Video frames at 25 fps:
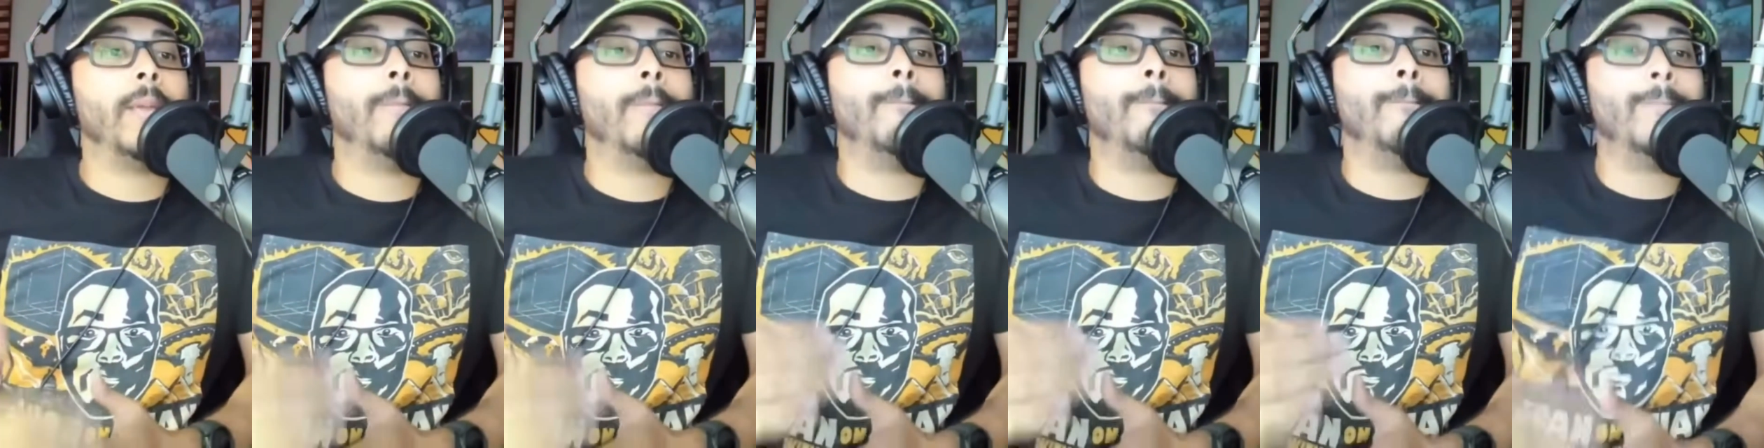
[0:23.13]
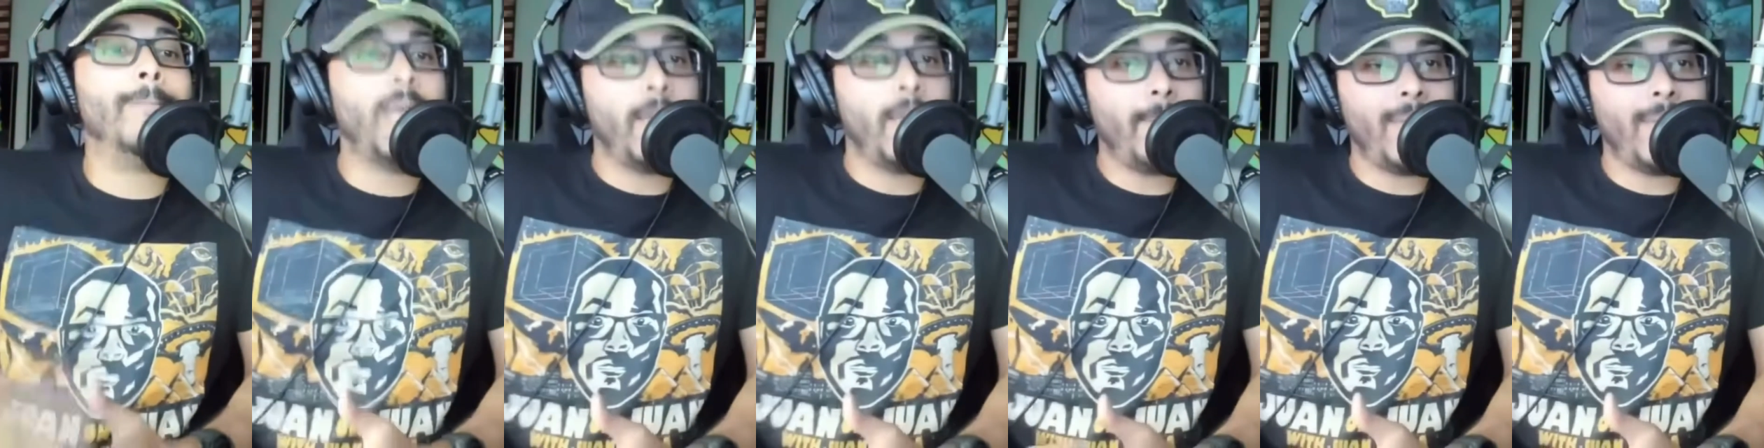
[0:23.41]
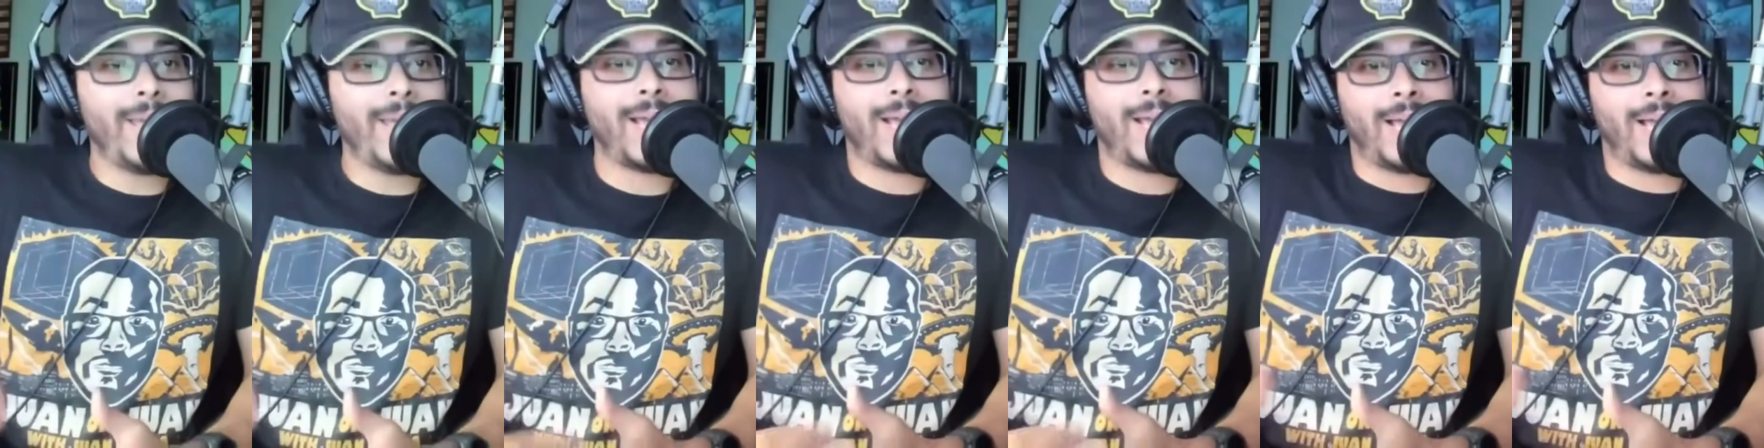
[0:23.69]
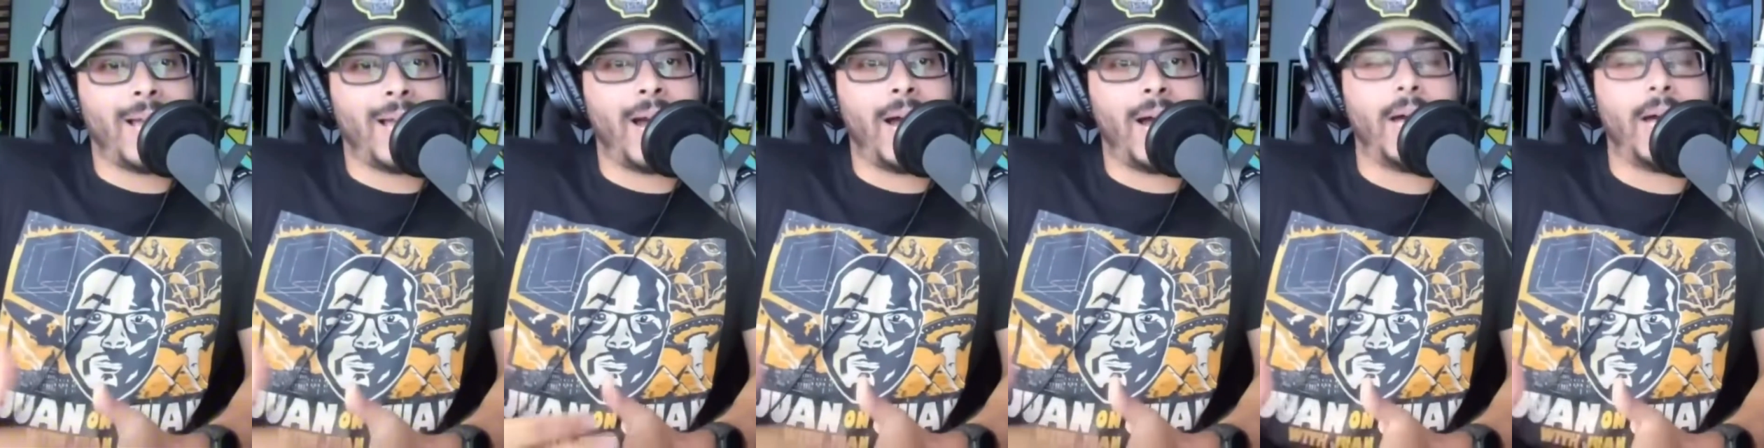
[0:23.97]

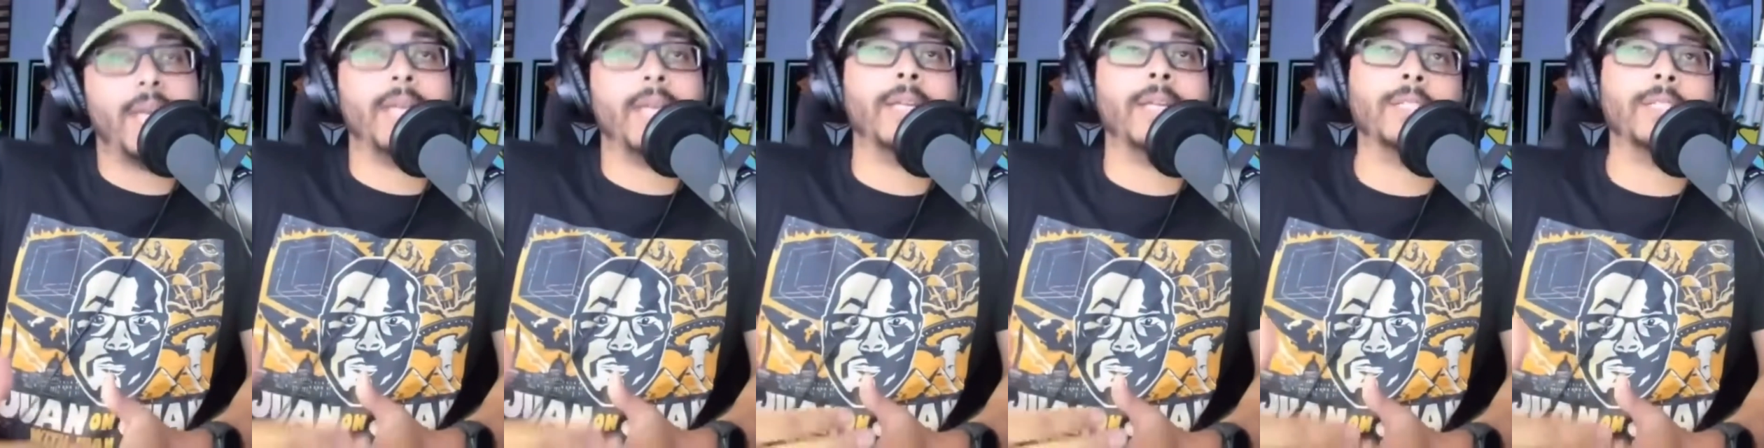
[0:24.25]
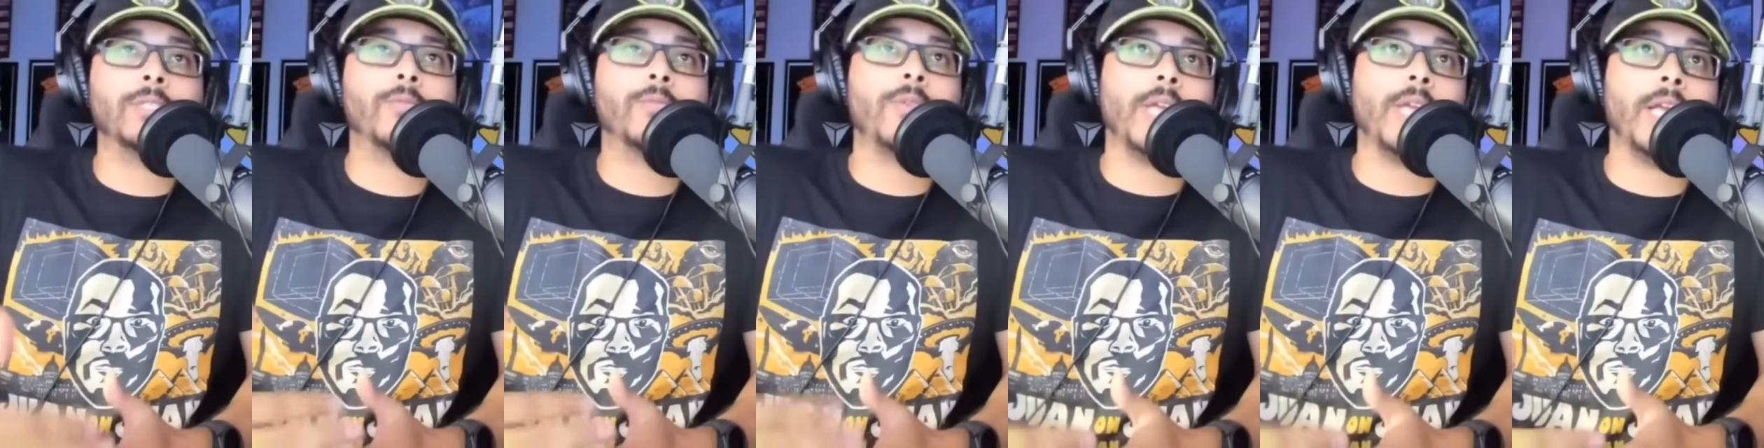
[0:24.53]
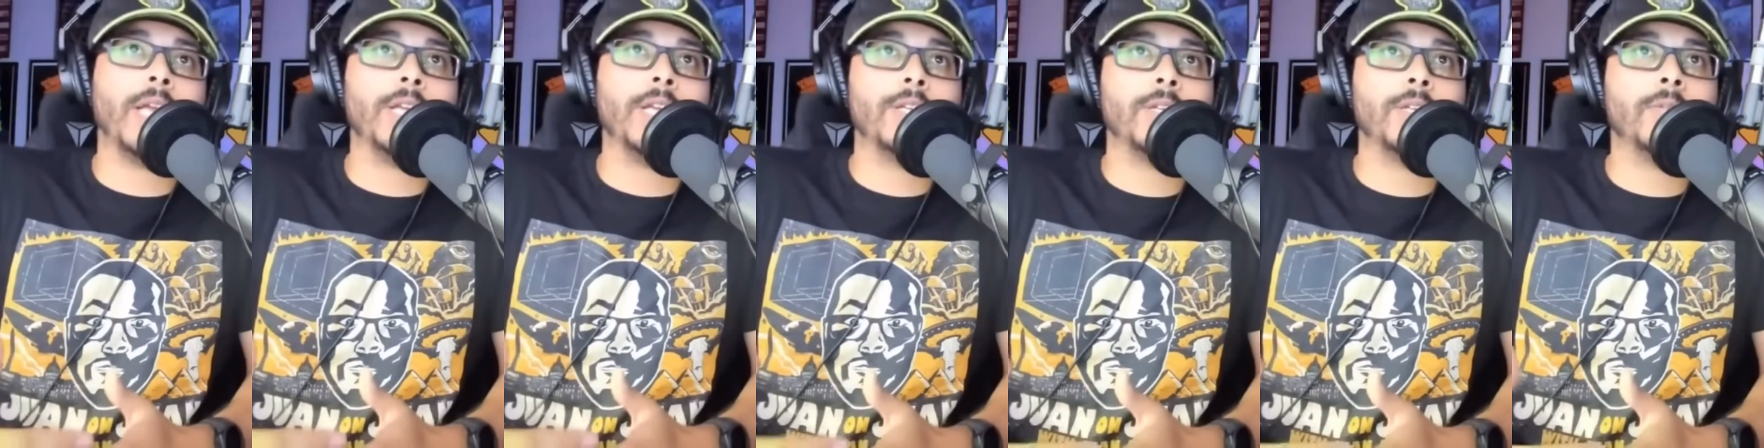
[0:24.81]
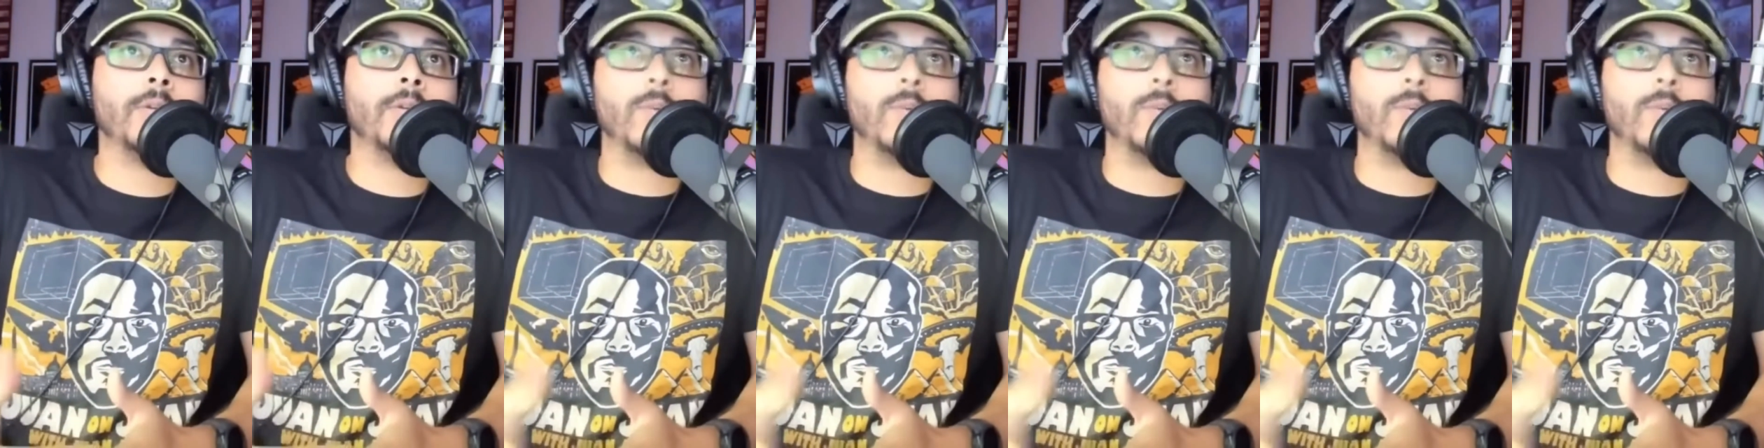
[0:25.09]
mimic God in his creation,